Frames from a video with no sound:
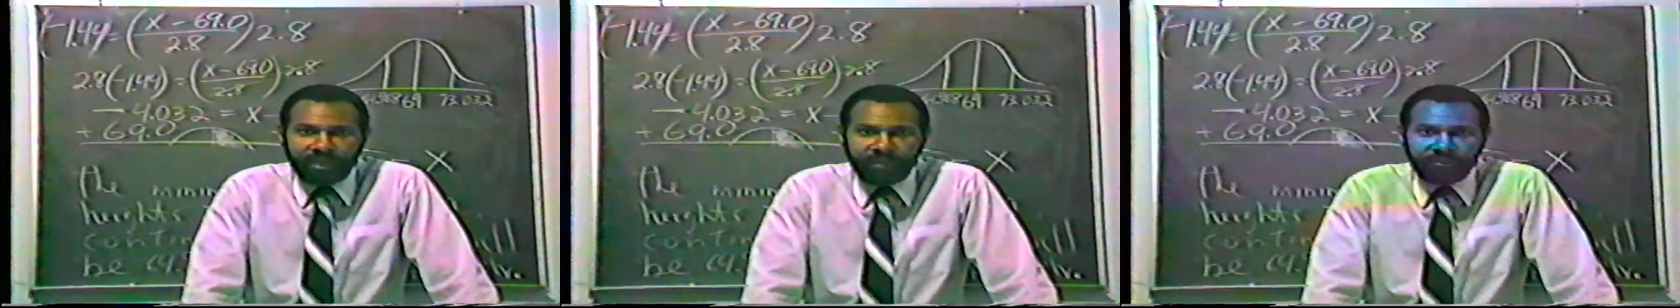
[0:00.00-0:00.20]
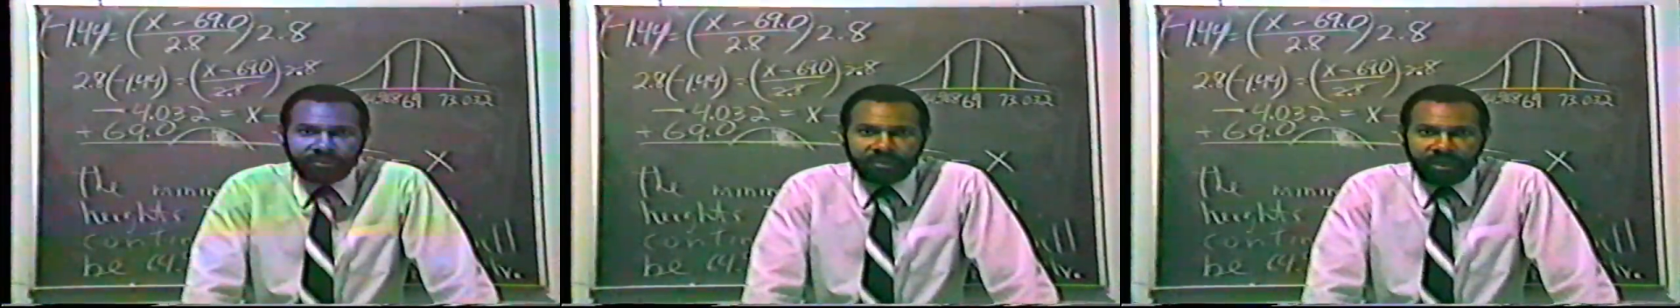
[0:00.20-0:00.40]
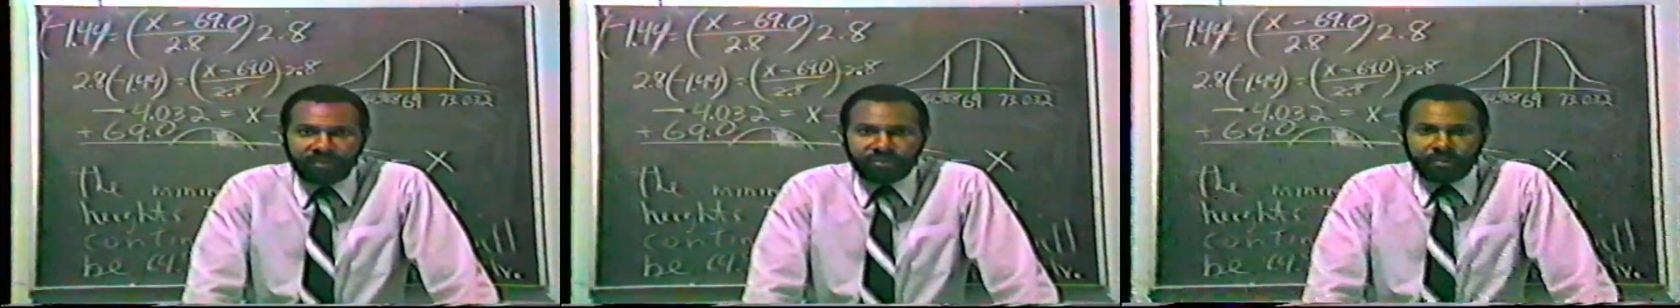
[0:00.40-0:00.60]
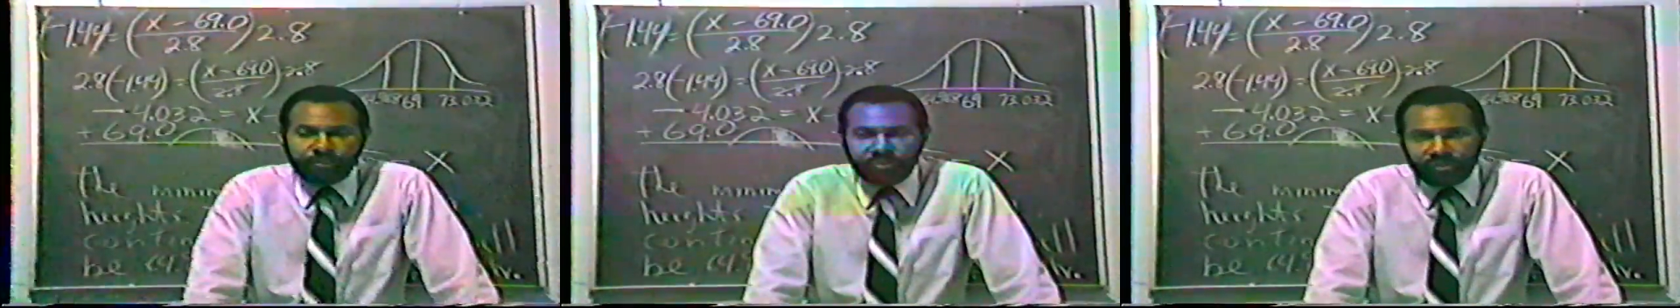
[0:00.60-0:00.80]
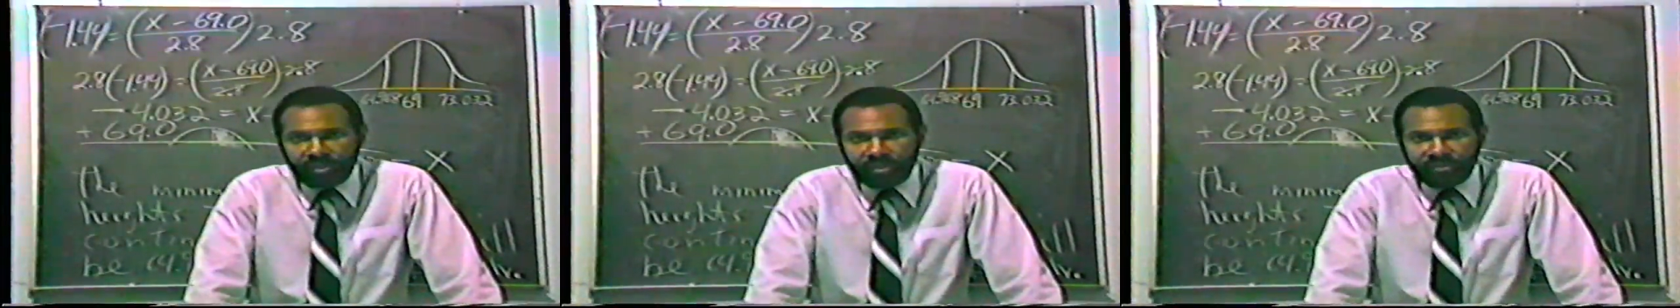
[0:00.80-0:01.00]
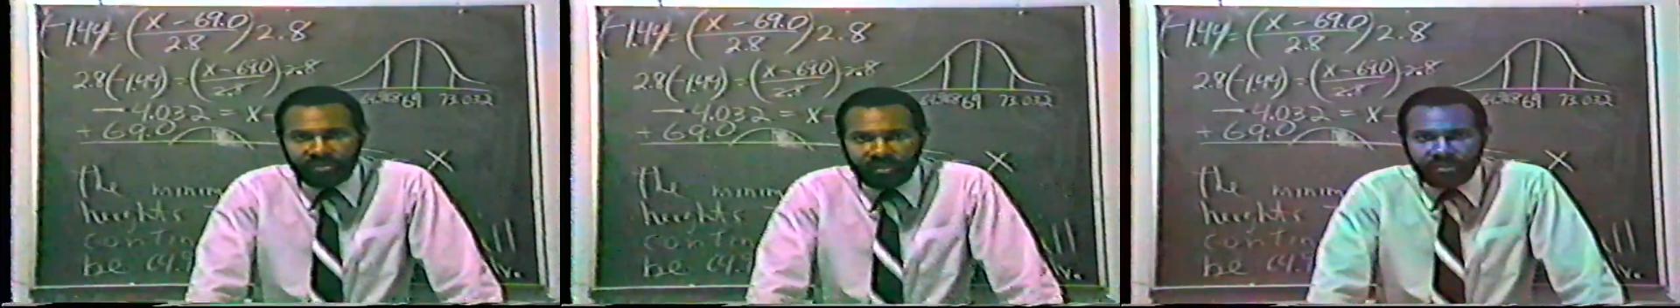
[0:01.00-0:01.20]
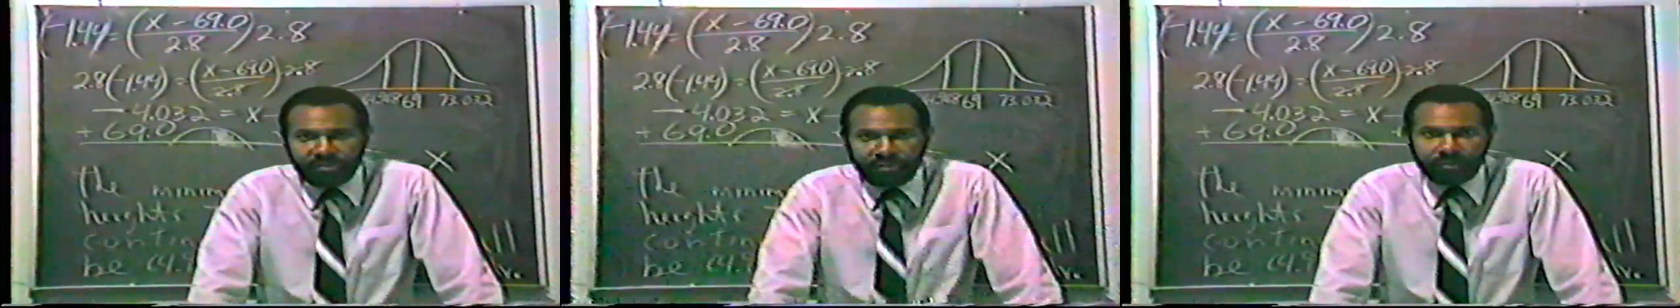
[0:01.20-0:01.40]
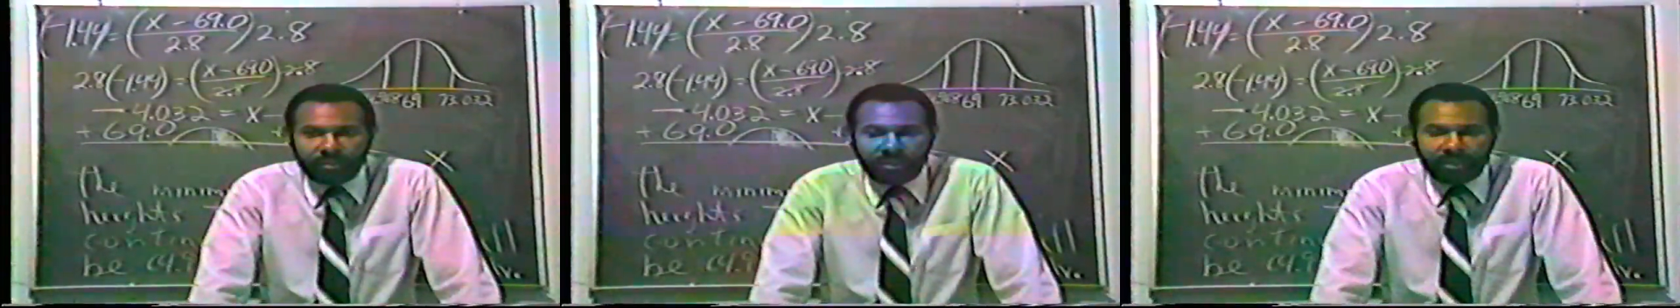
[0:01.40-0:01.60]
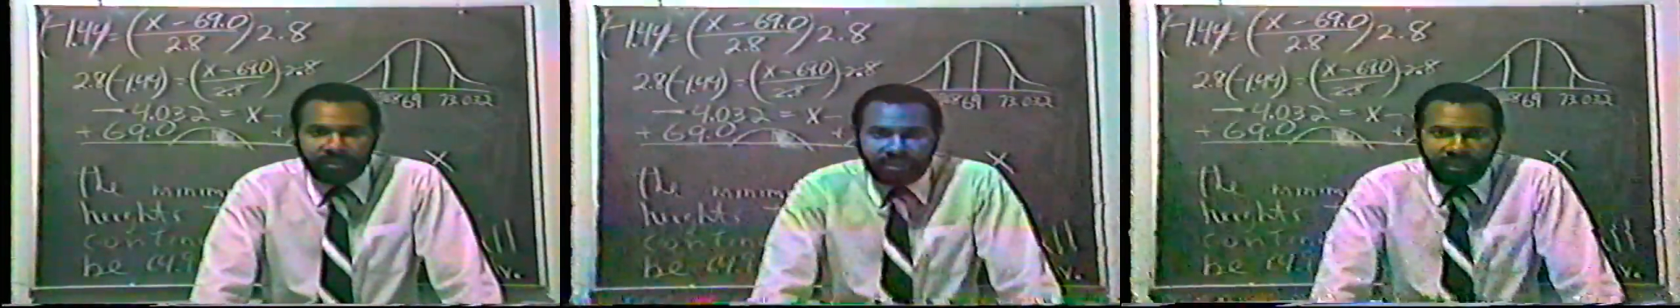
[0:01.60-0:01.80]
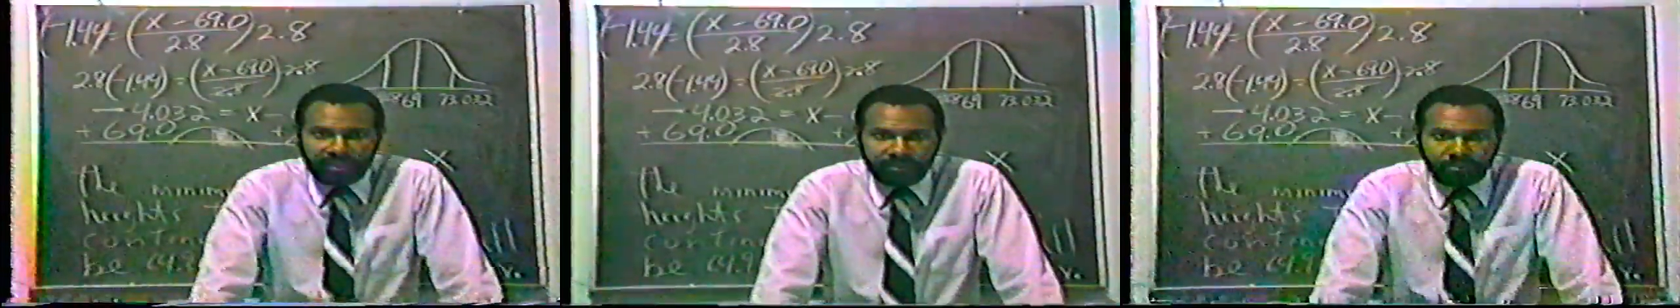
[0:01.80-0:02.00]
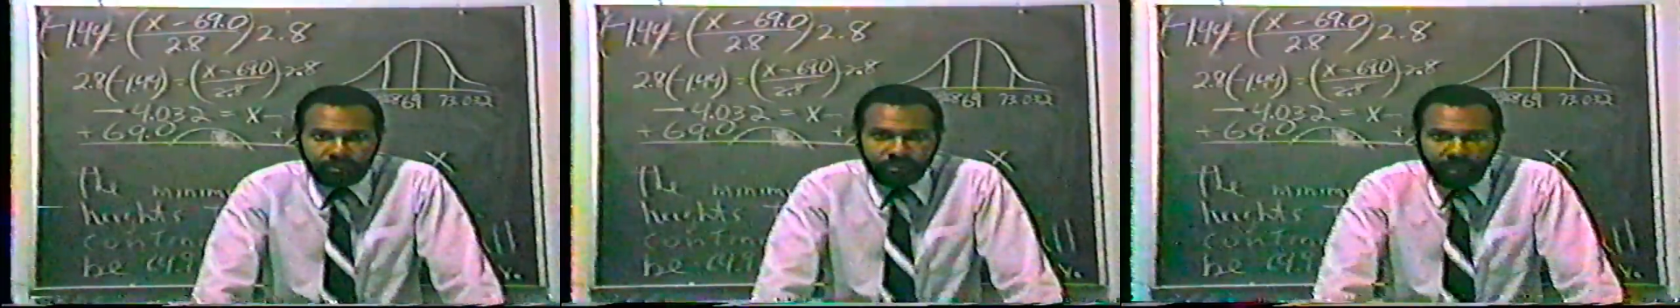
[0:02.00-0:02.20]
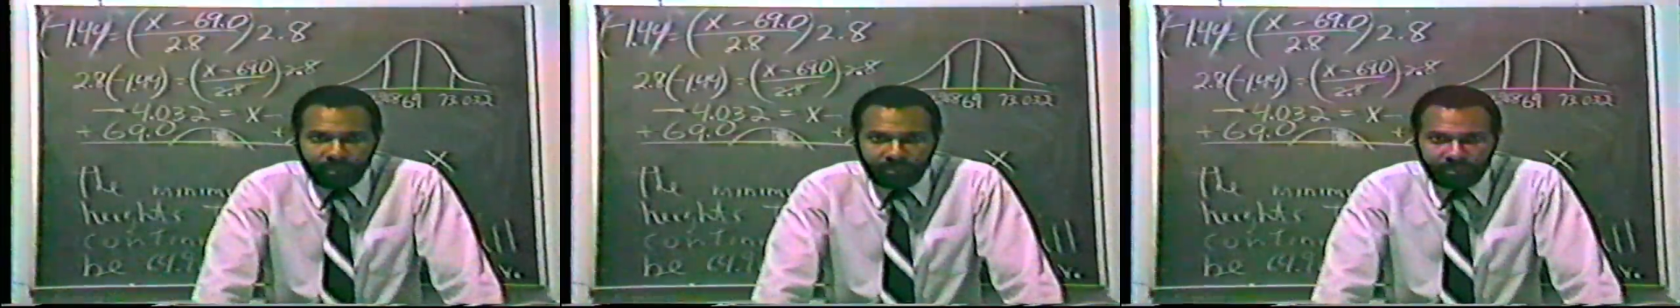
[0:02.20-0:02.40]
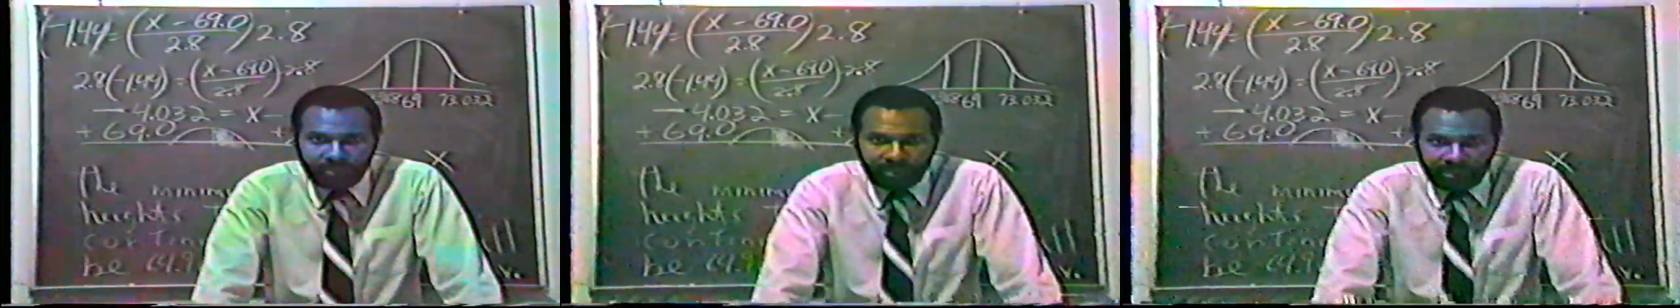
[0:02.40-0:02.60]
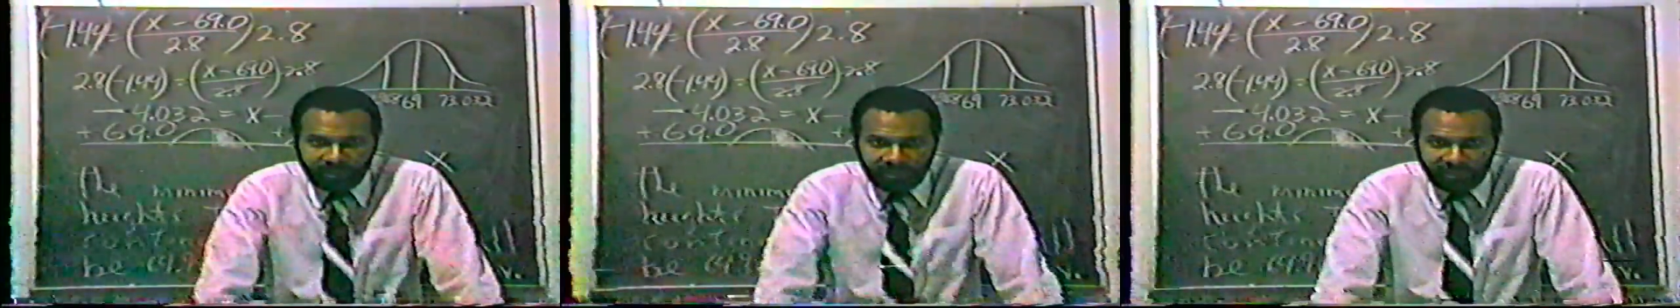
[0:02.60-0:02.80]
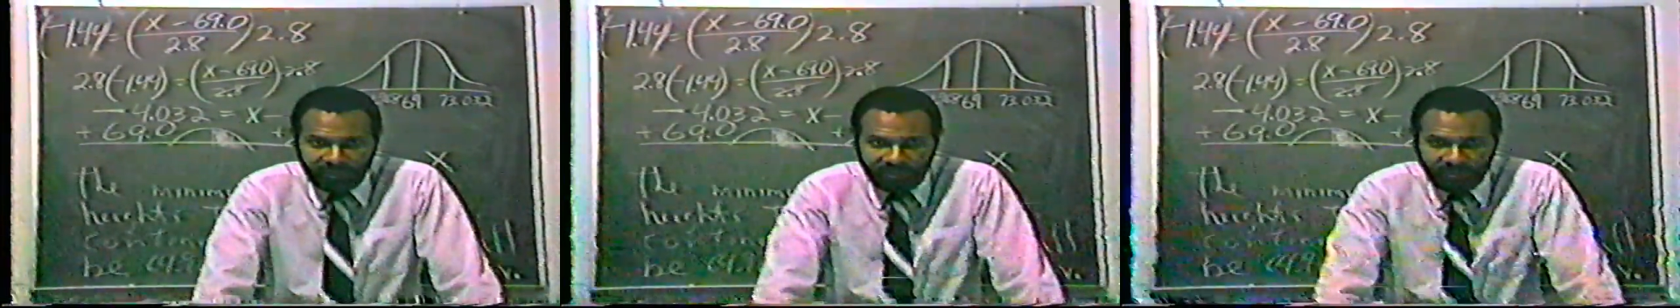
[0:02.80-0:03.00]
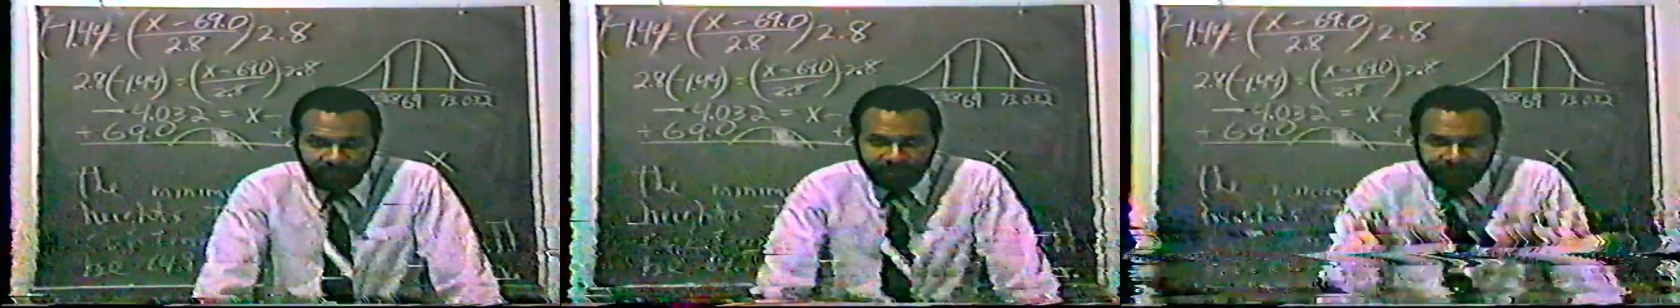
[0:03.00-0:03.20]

You have to change your percents into decimal probabilities.